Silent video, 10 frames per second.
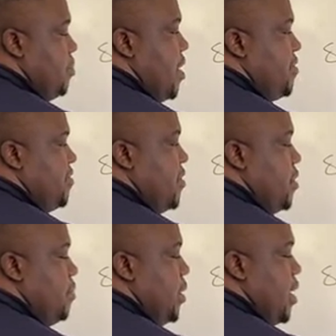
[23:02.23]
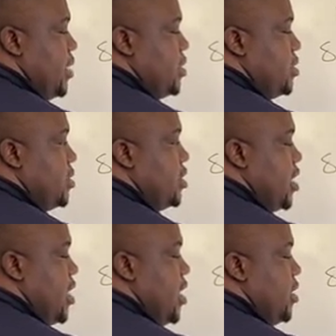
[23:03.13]
by V plus
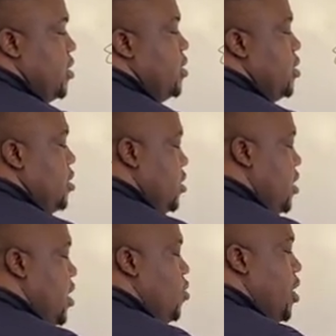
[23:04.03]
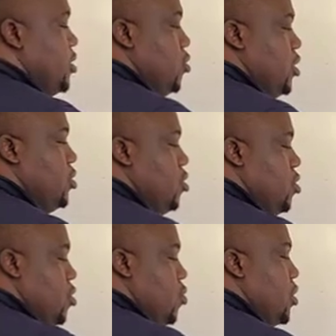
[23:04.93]
10. Then what
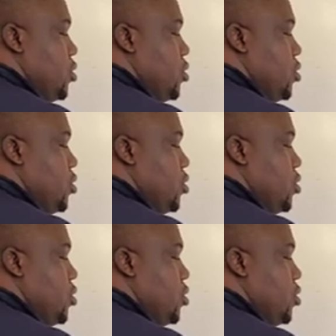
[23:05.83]
do? We